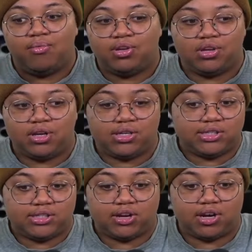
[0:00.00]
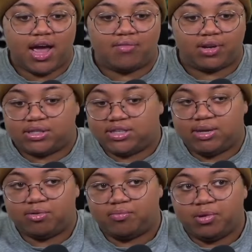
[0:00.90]
because he's gonna have like a team
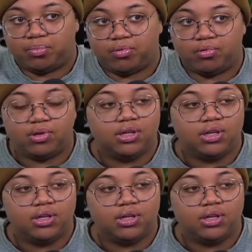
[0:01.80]
of people,